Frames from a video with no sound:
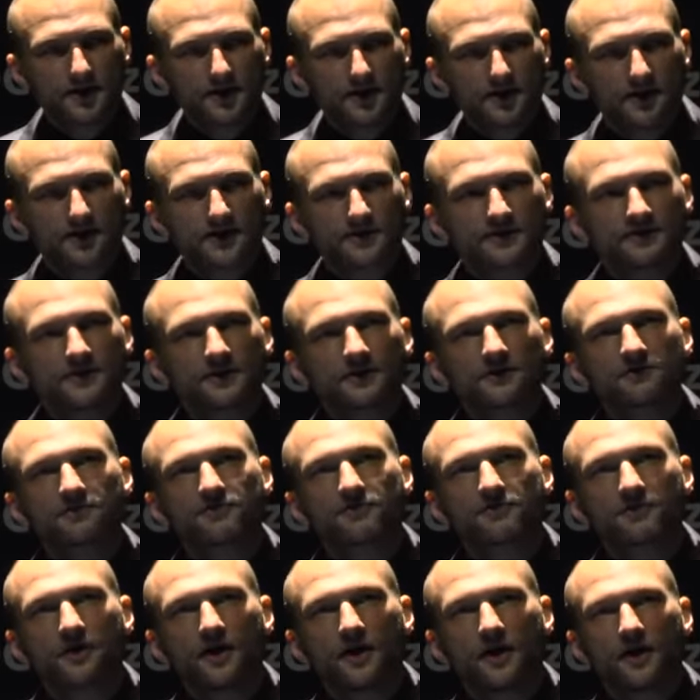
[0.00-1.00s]

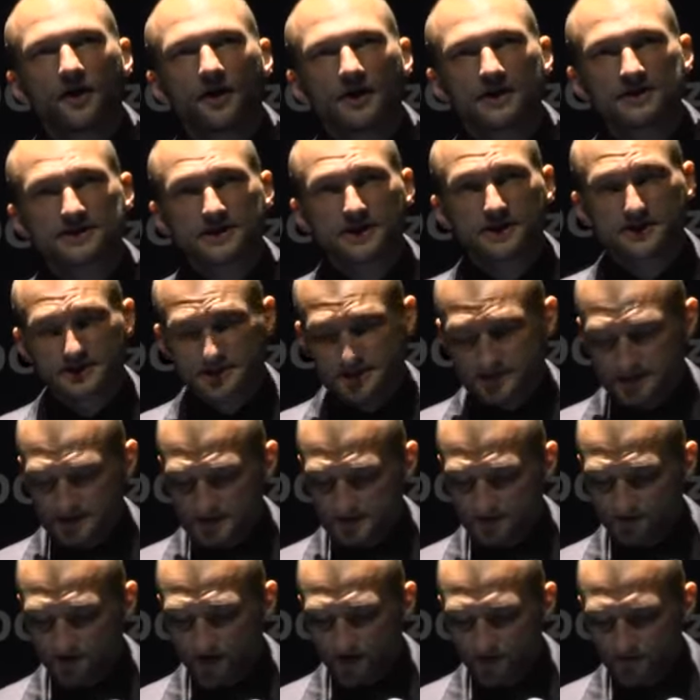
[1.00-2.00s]
narrative is
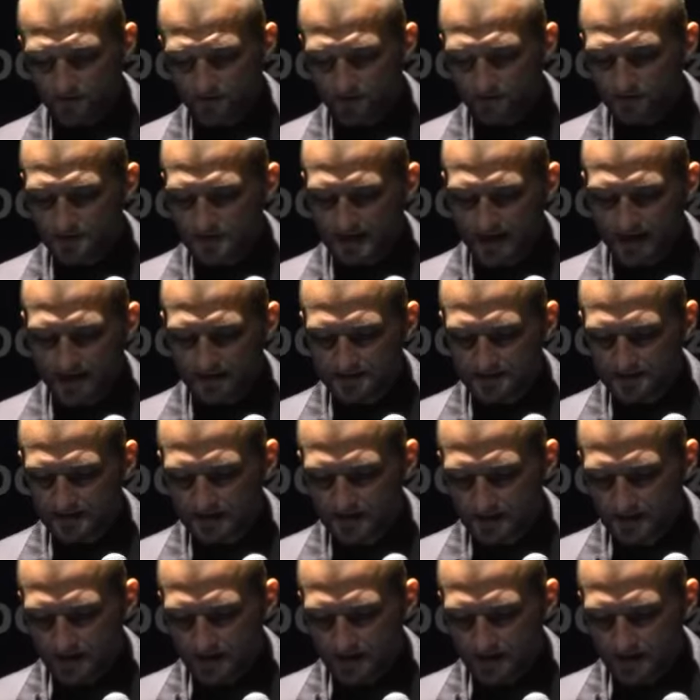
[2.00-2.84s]
far from dead.